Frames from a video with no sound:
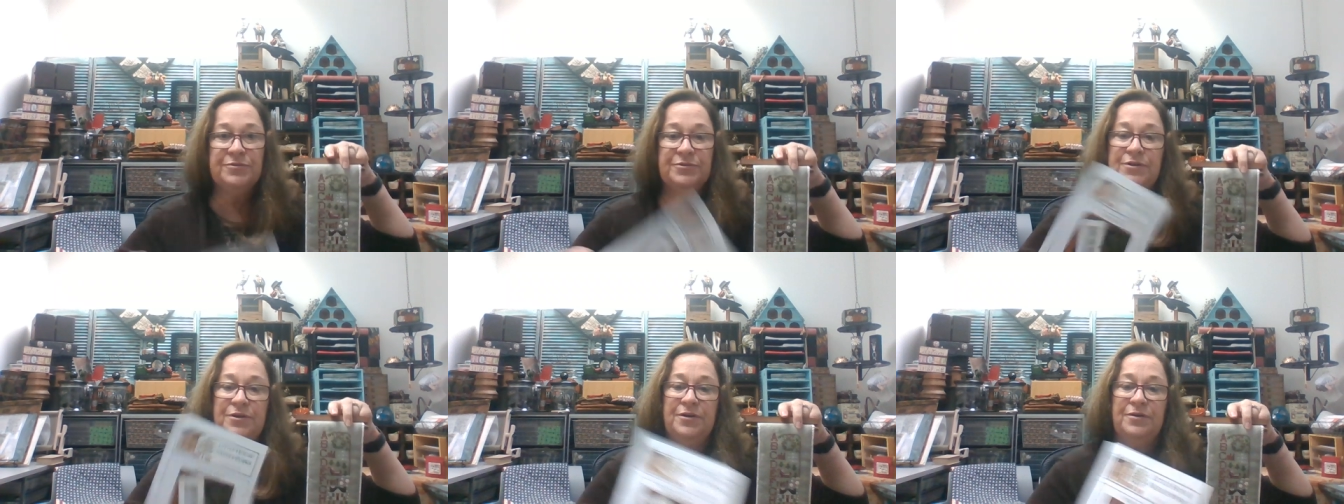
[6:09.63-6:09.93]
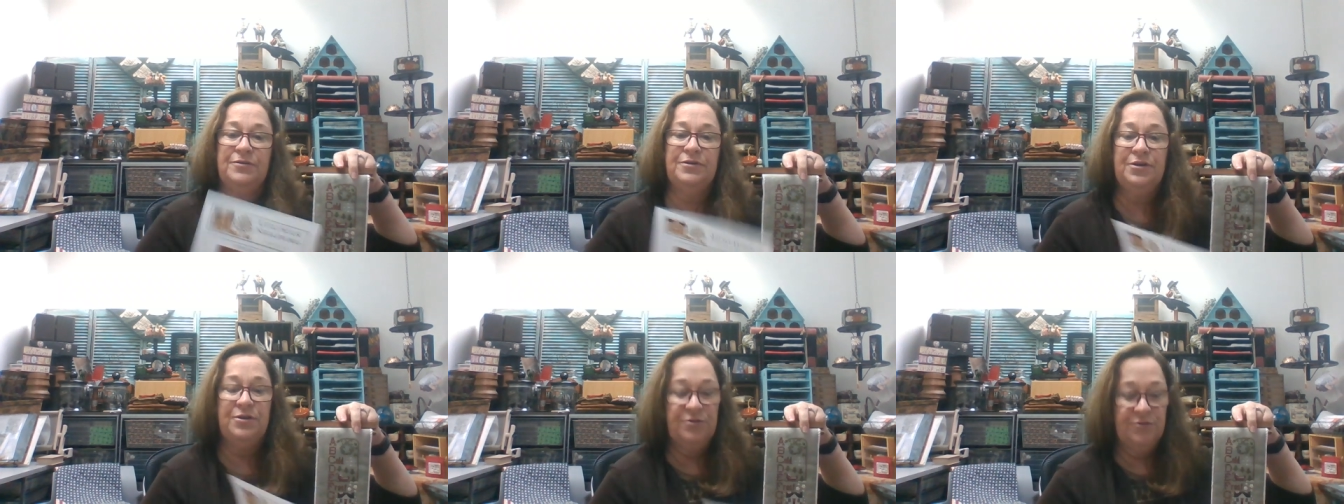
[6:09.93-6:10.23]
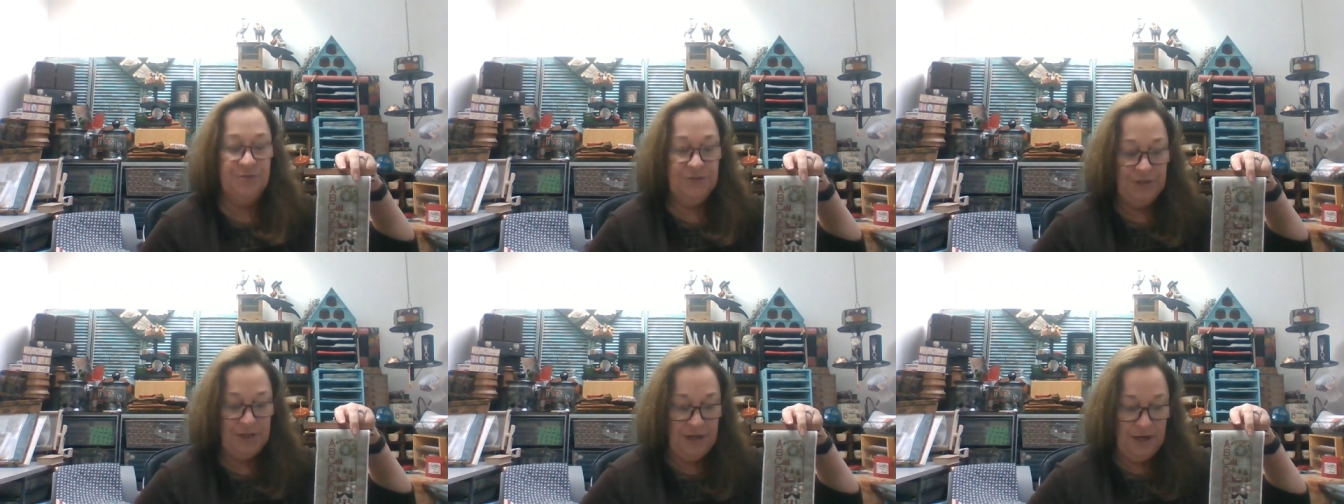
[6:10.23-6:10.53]
you know,
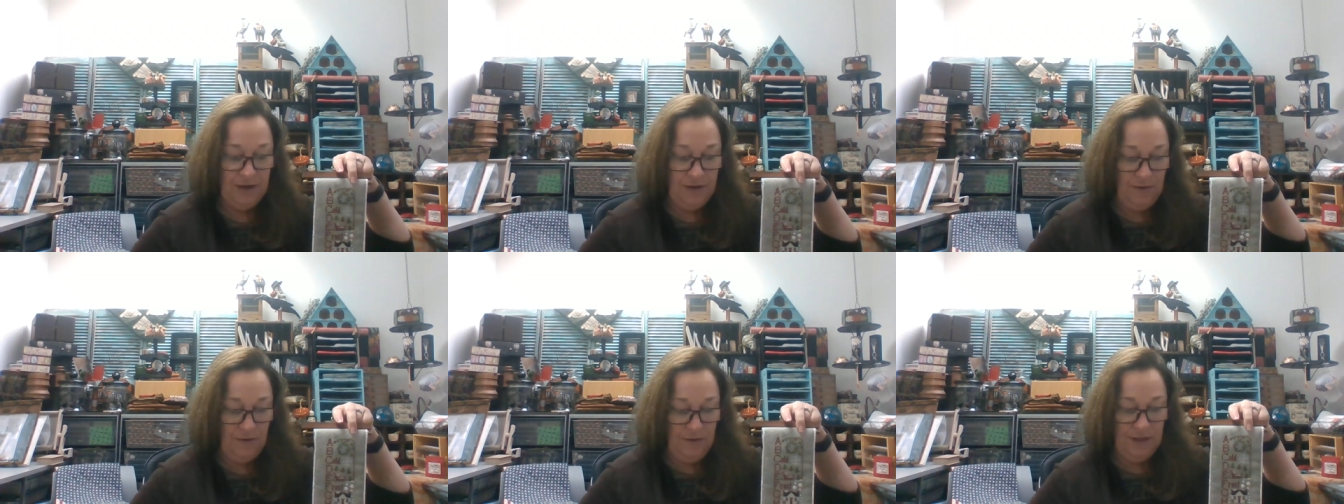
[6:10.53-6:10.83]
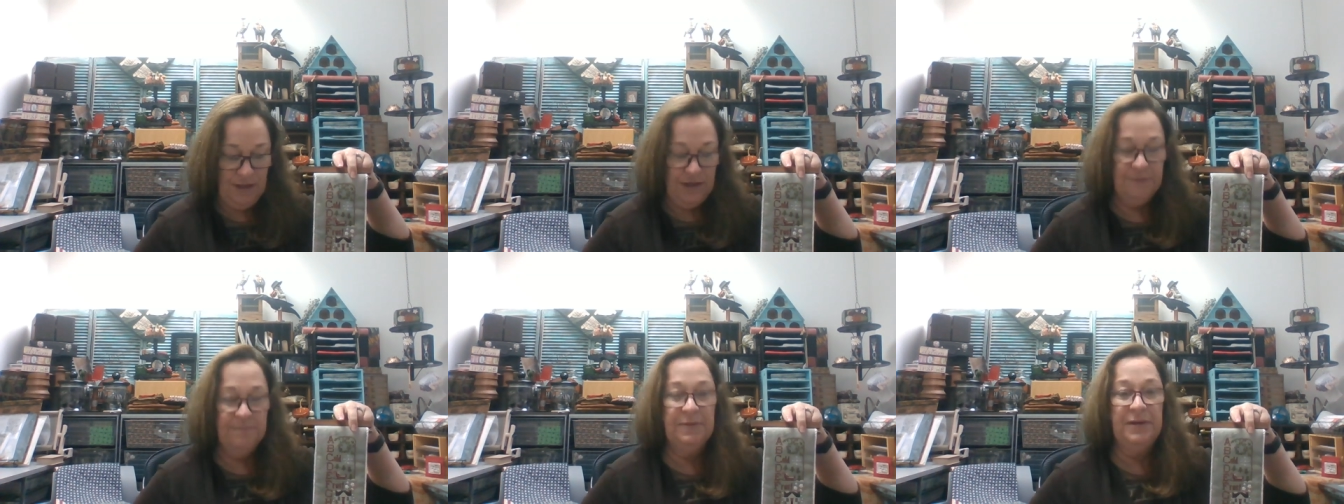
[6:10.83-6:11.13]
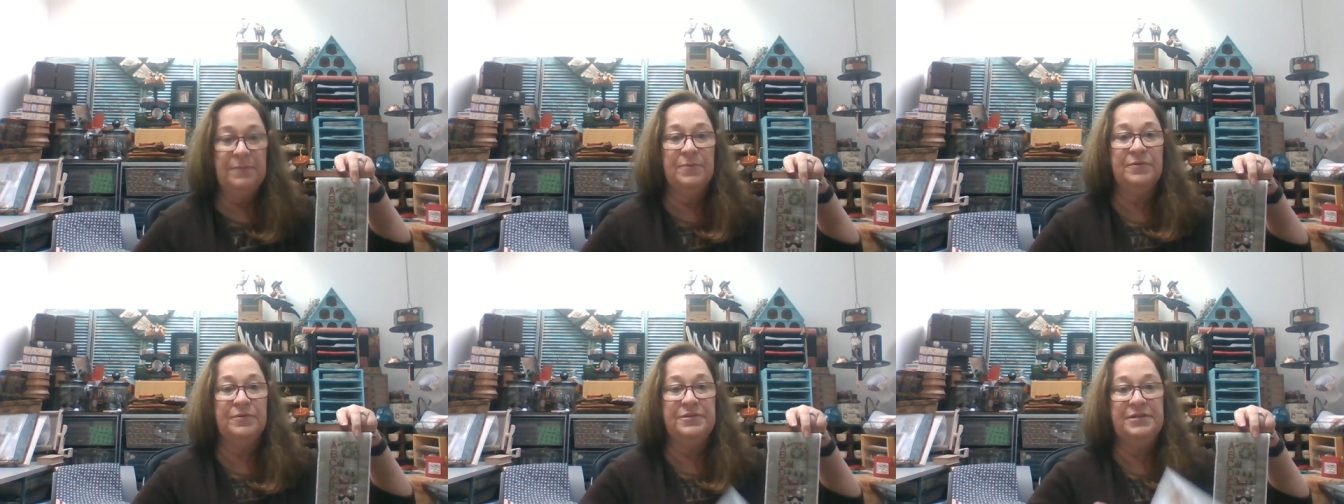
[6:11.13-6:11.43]
years ago, a lot of
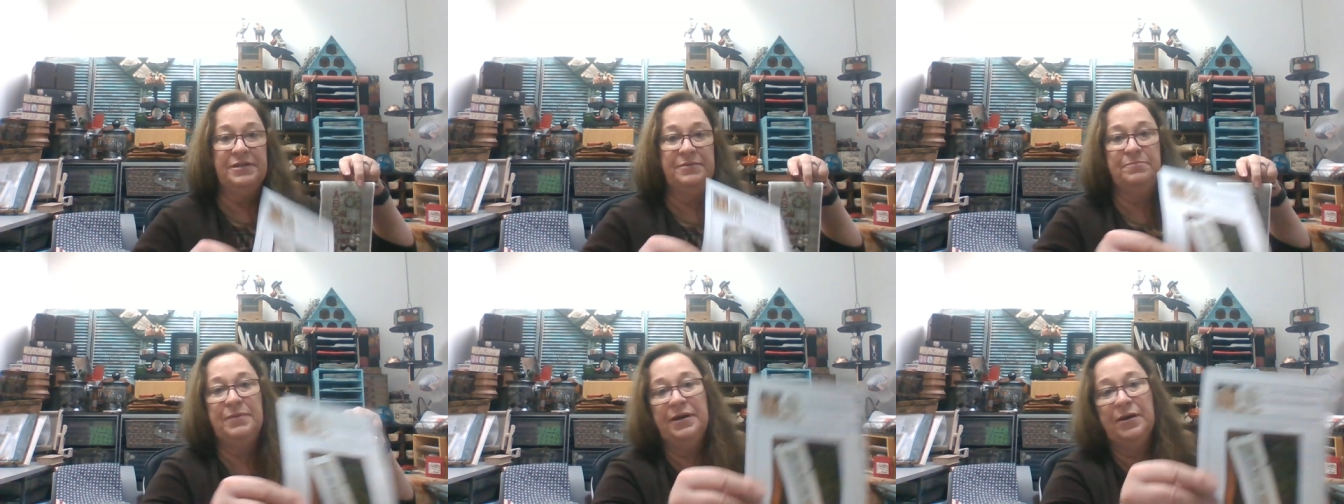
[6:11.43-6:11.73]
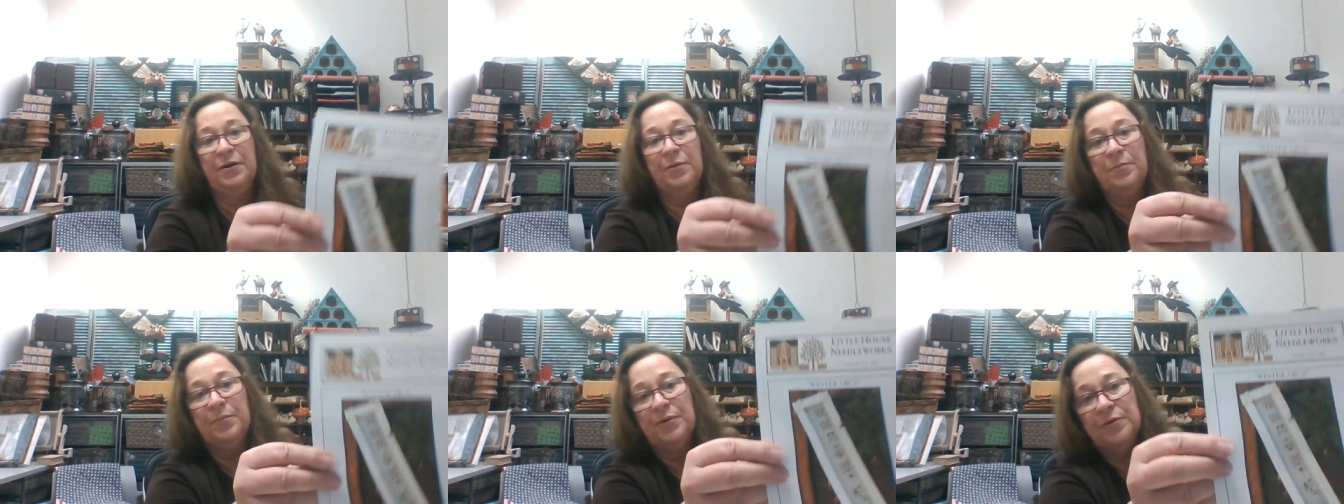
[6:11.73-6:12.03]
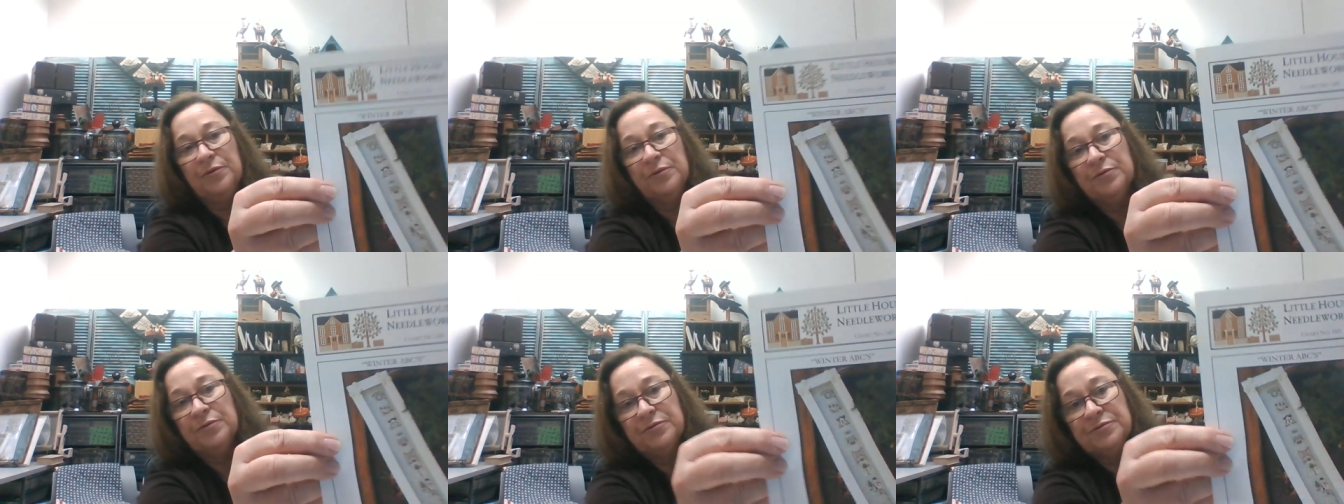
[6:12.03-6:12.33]
people did bell
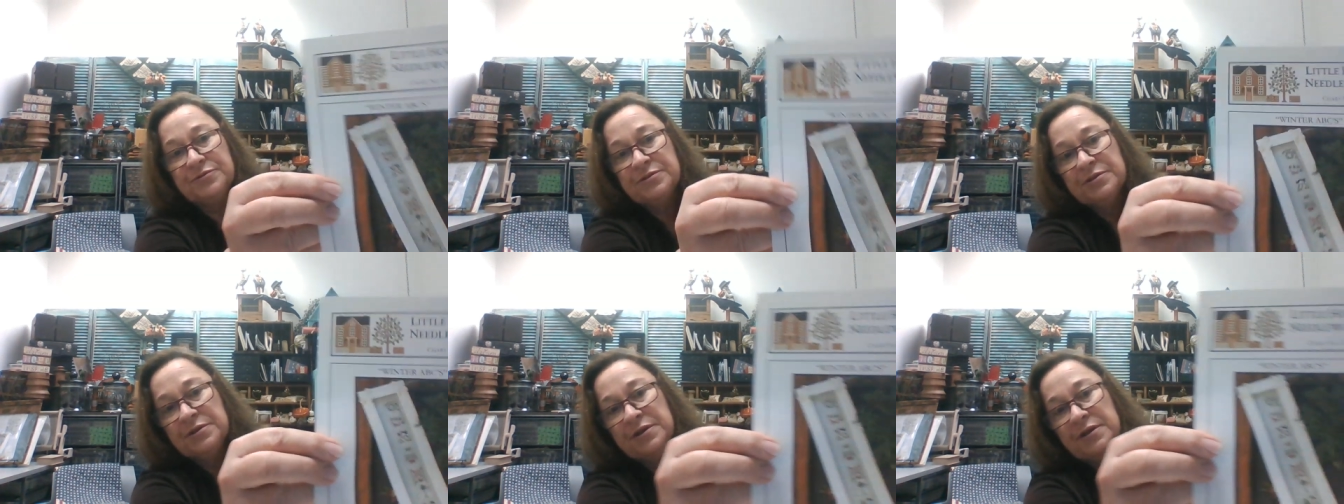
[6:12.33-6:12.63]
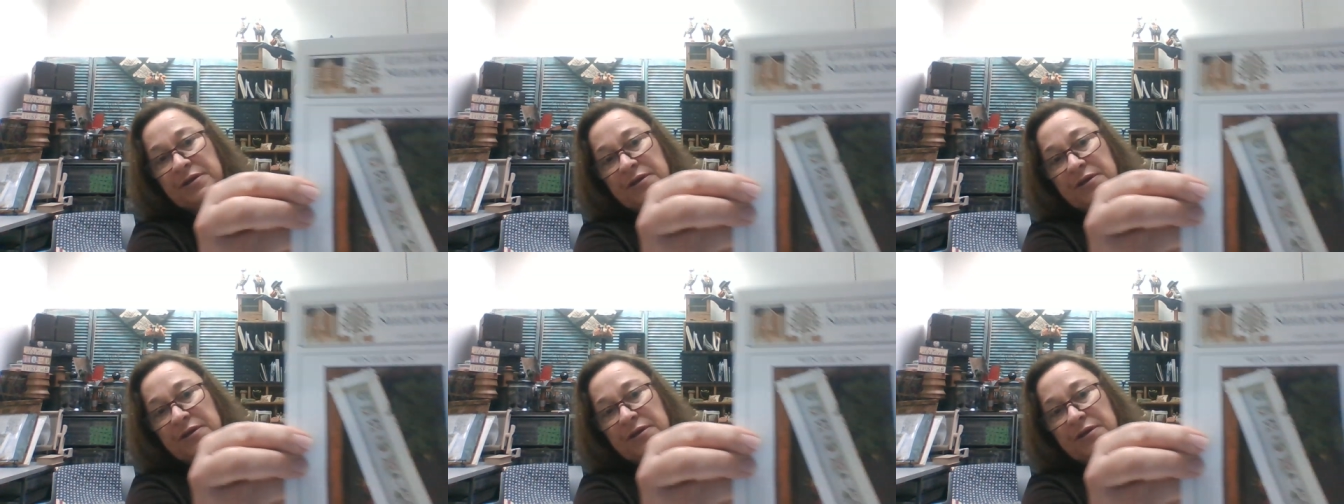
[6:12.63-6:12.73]
pulls.